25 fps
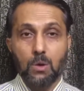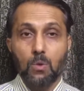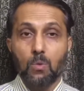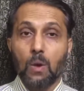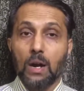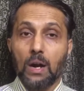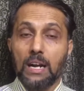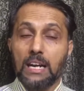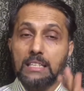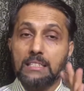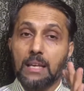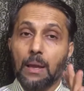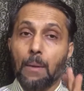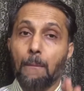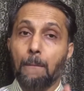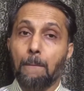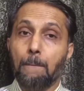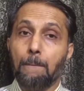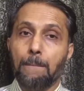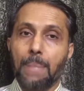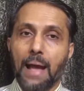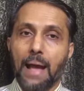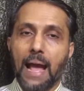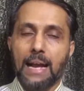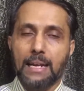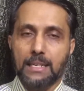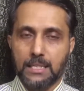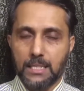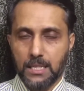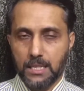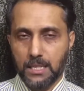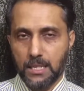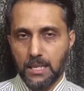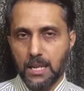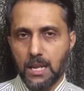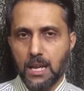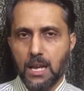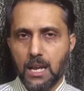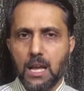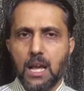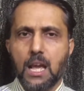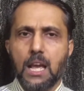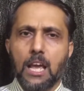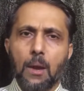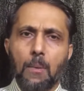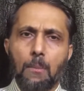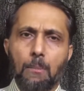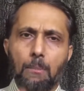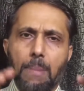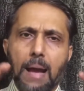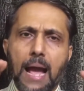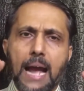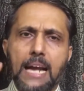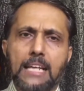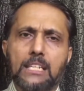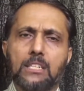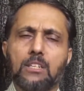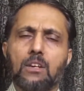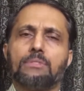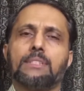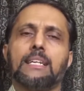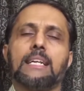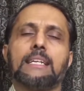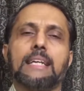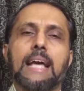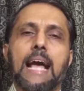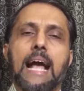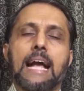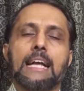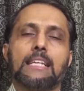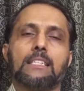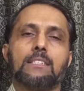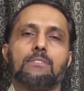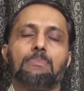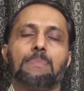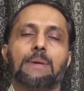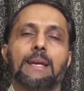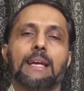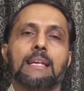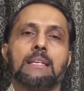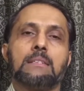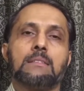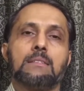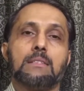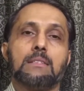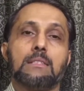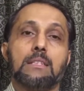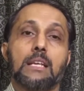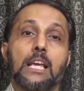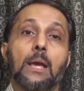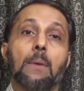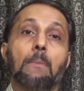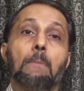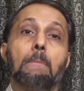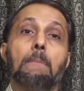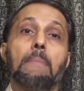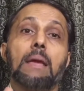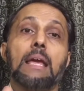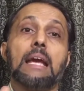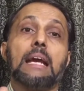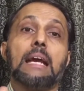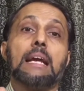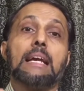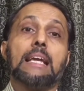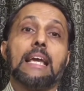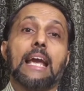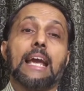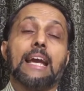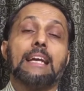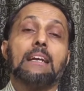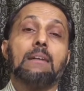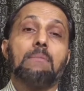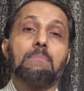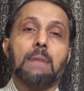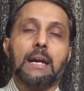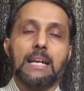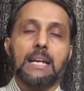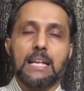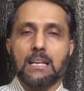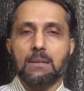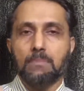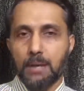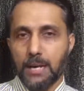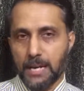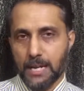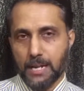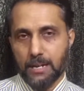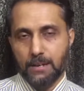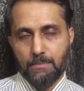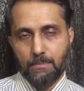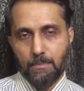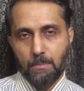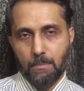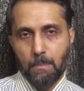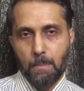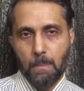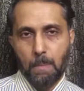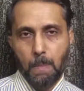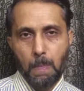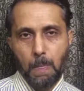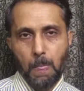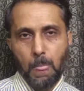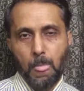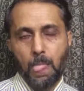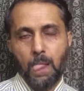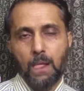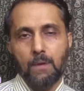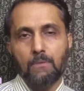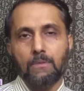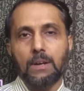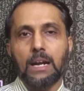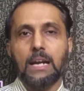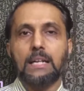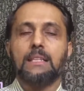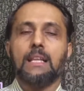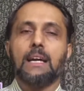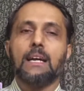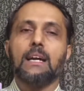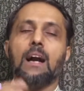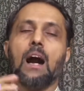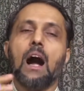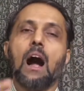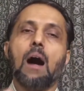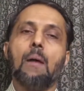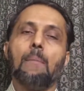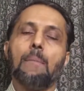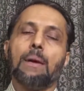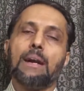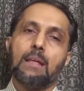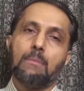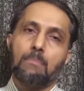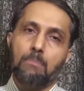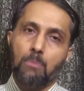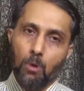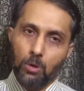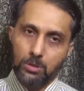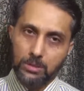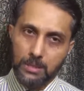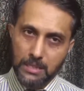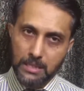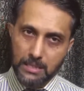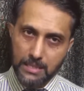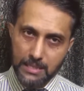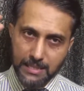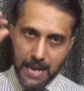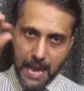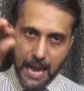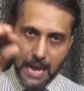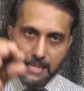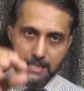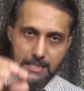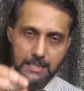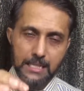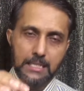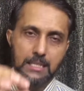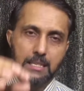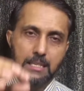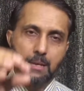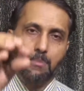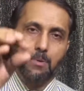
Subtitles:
What is impact? Impact of the tax means immediate money burden. When the government imposes taxes